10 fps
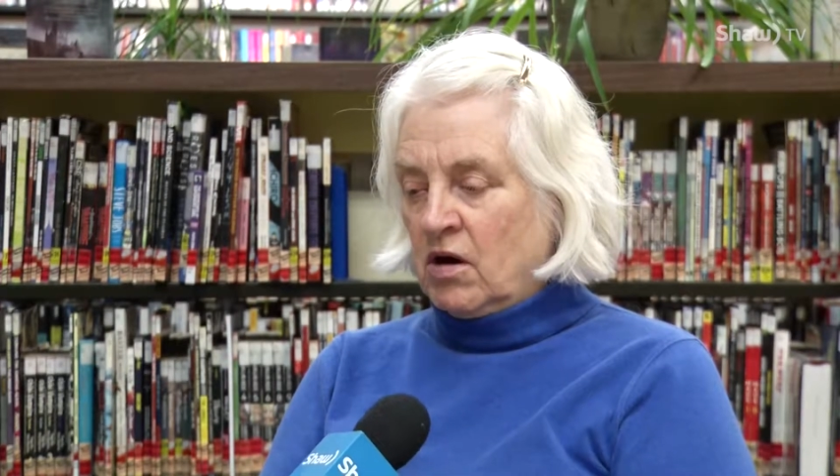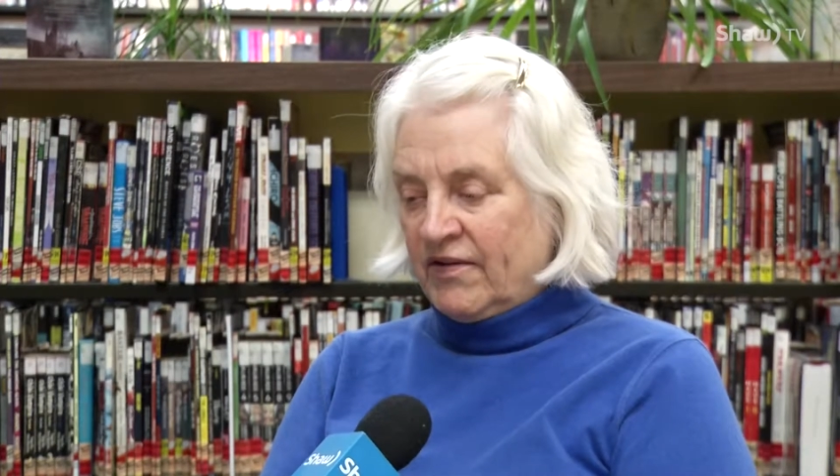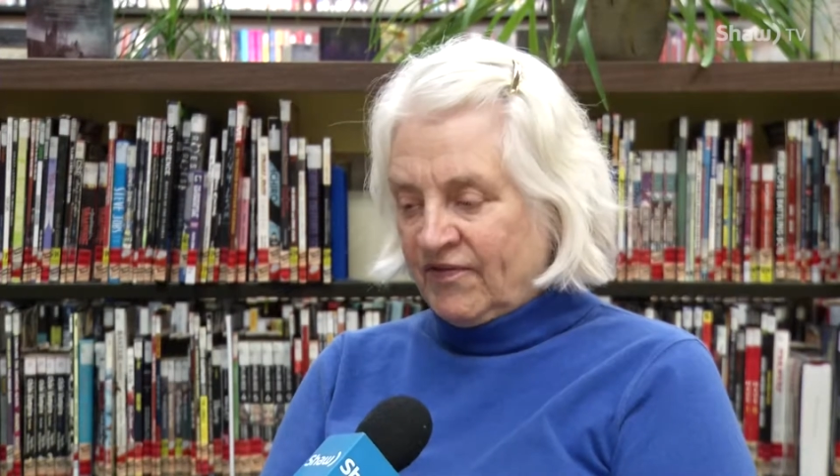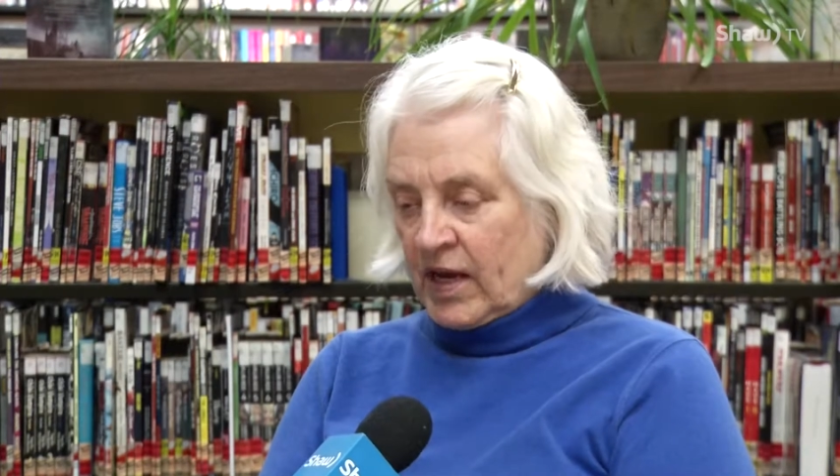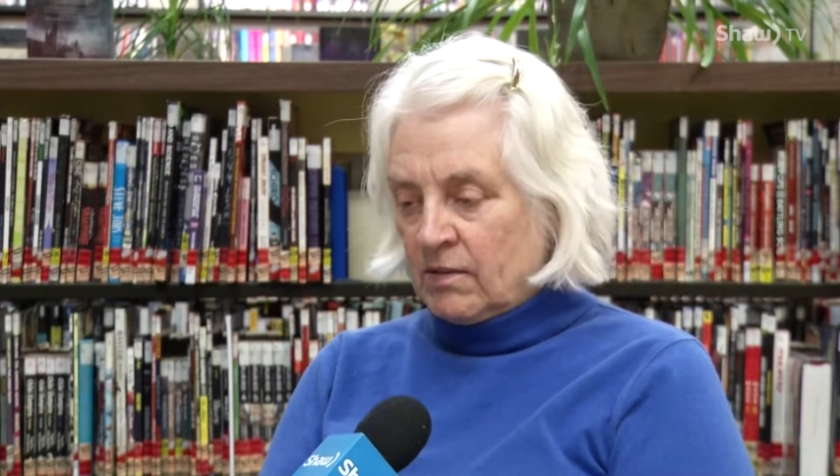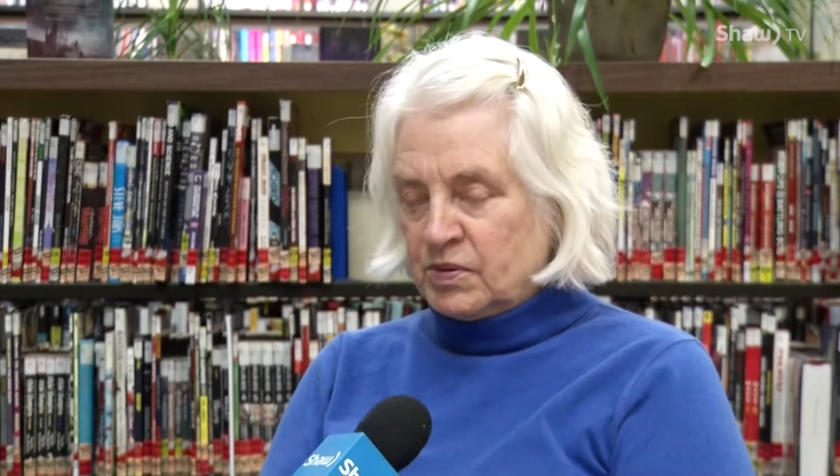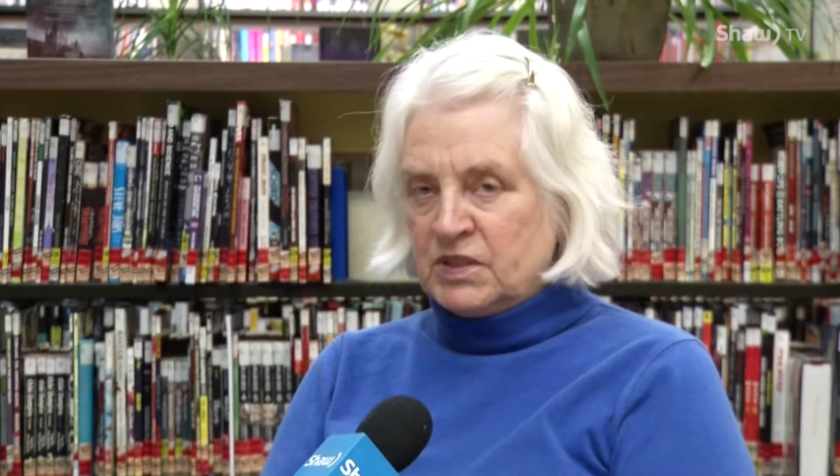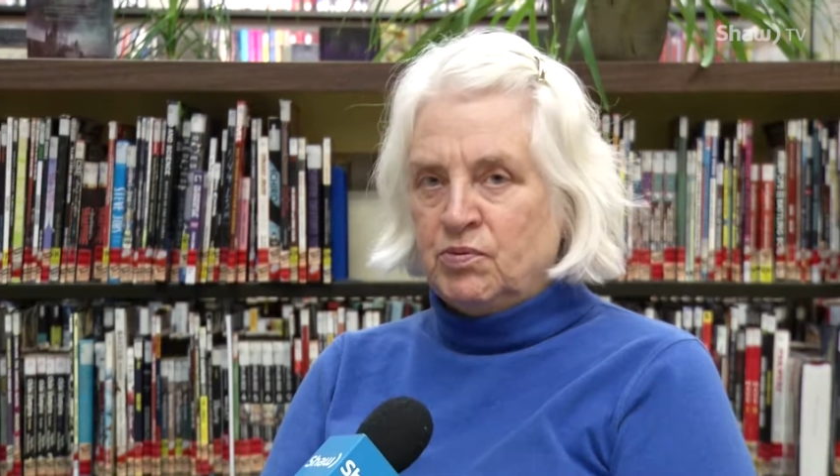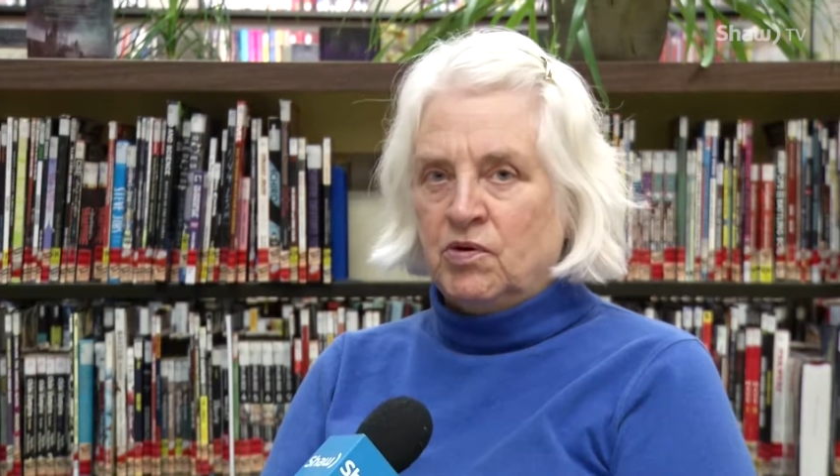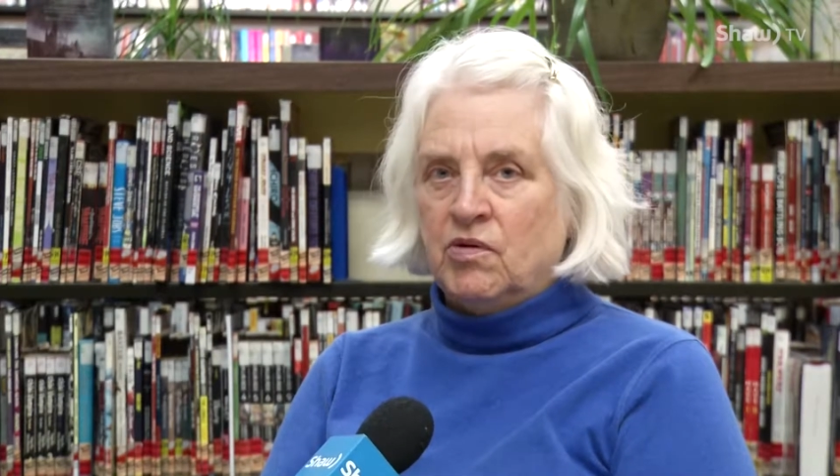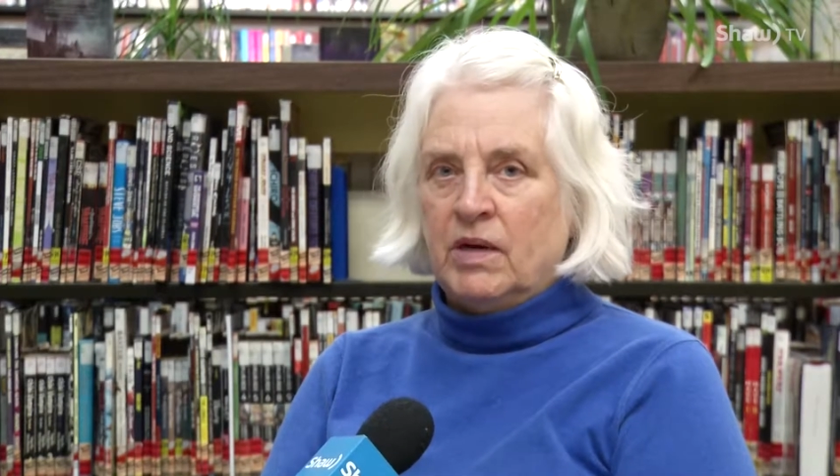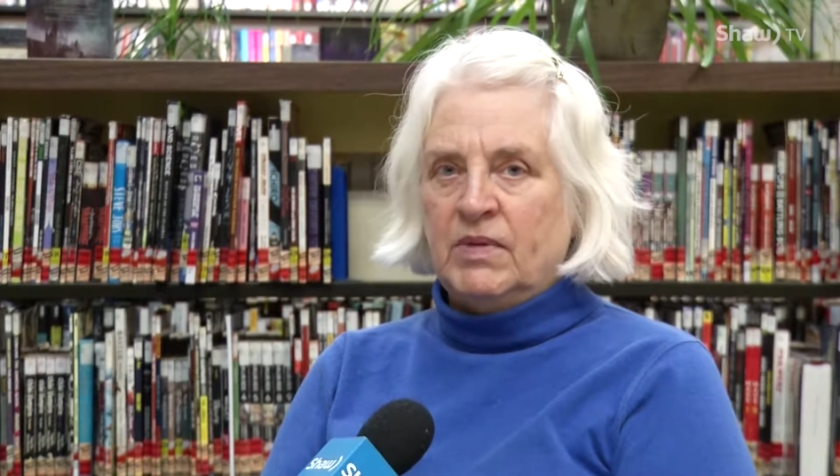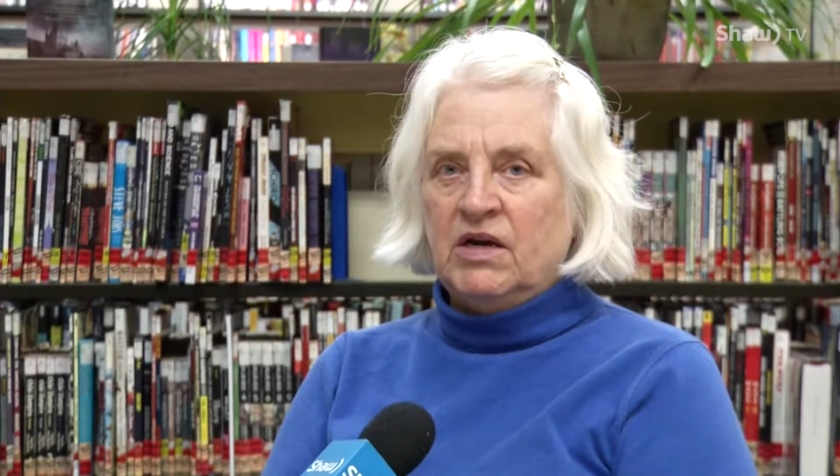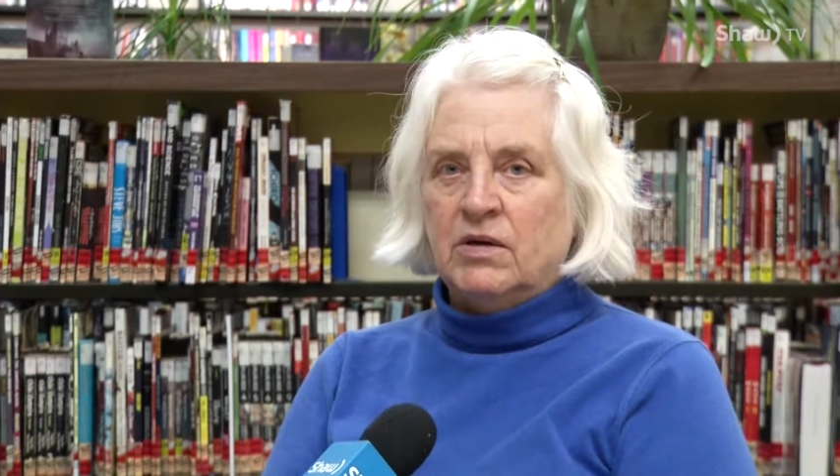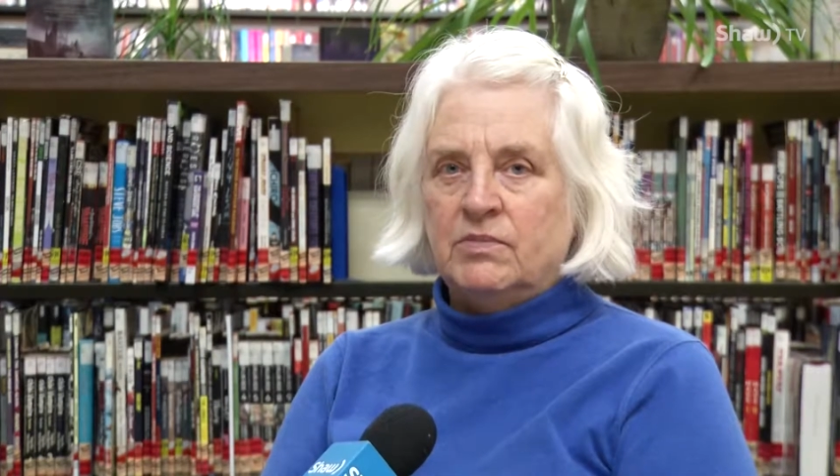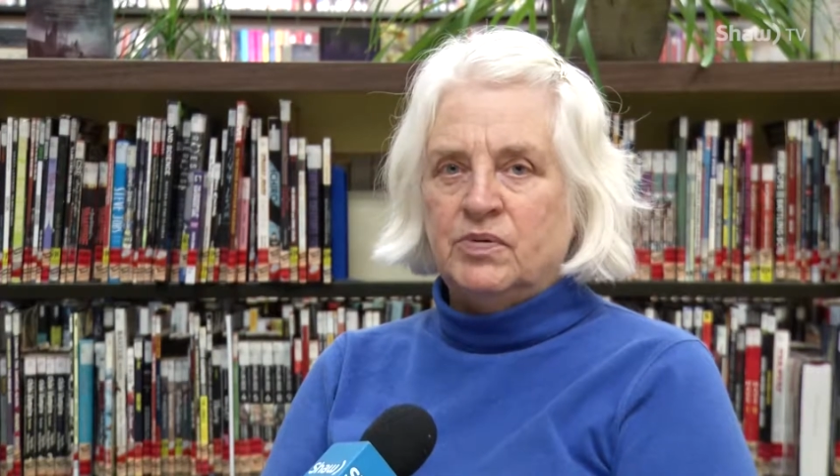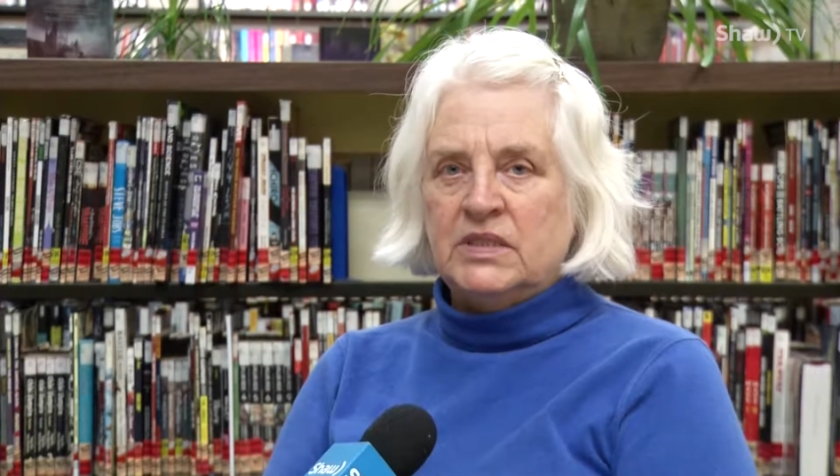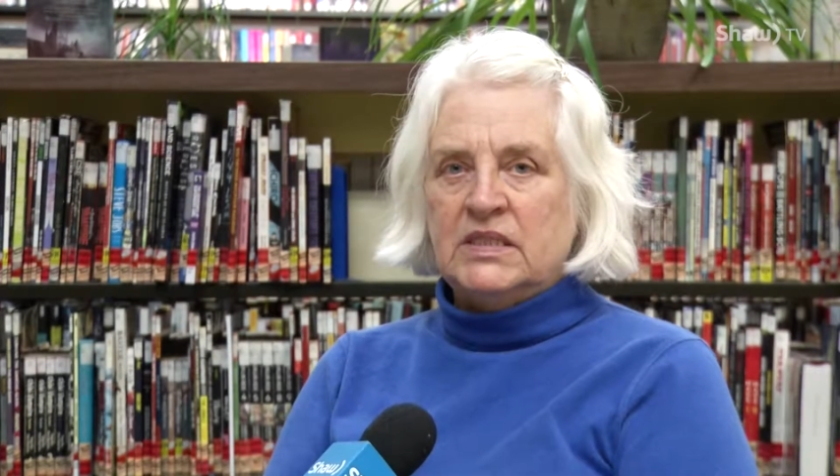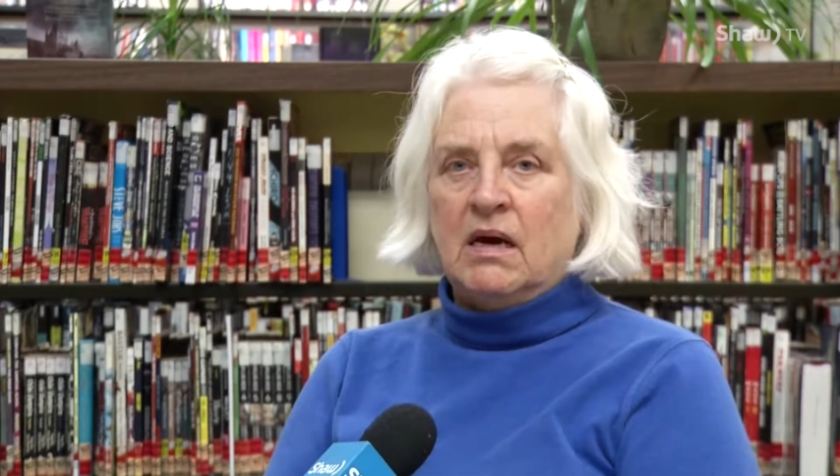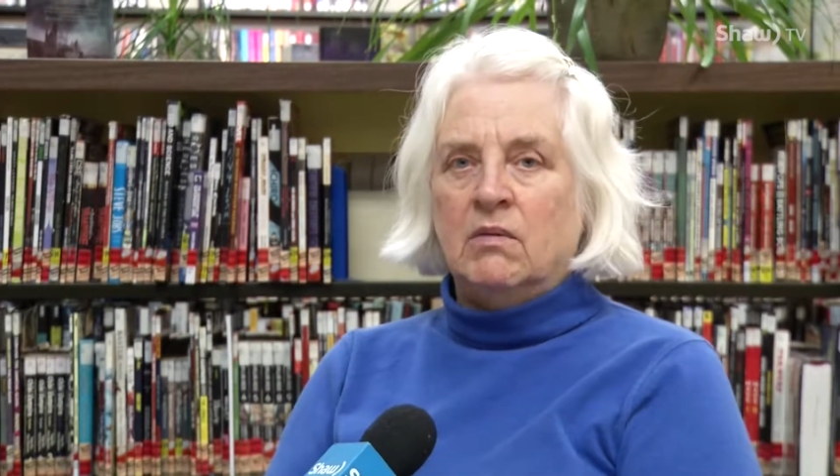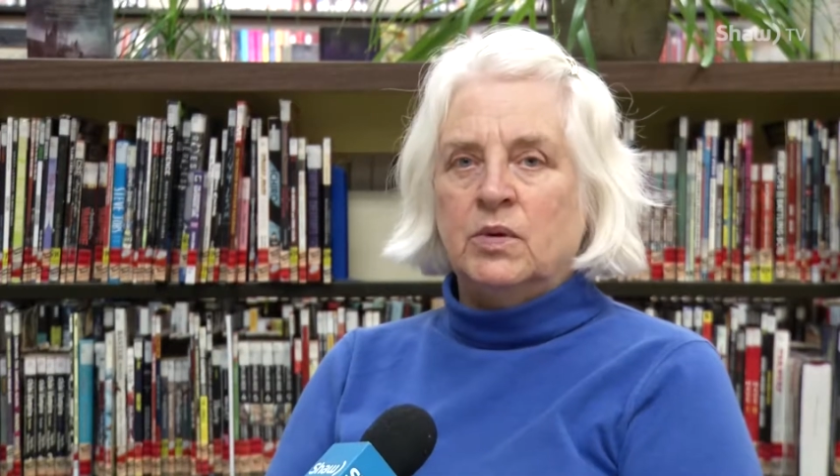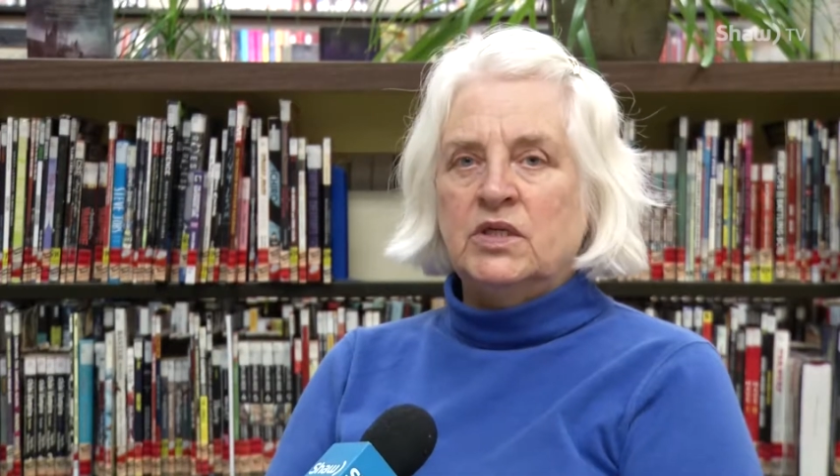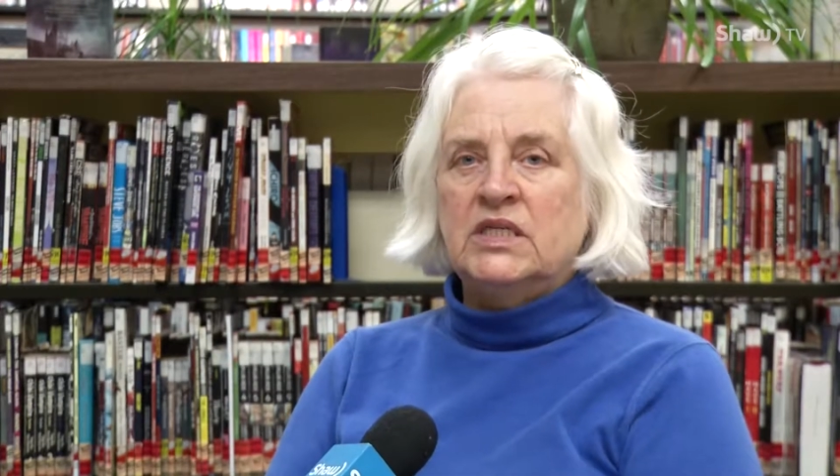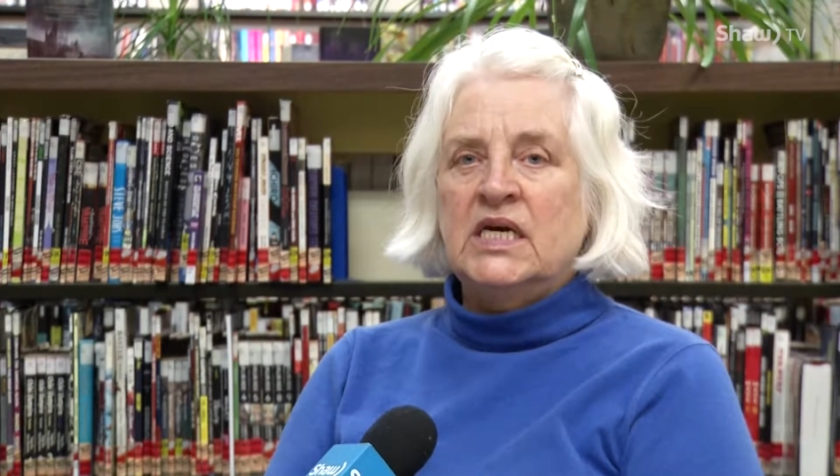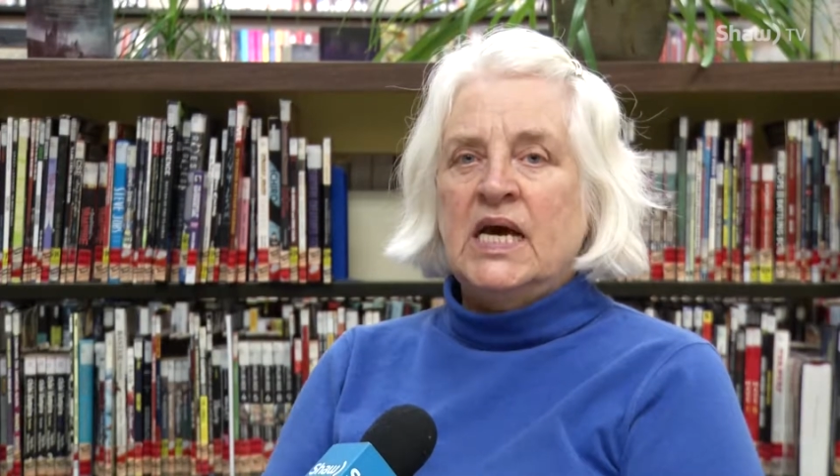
off-campus program here in Prince Albert.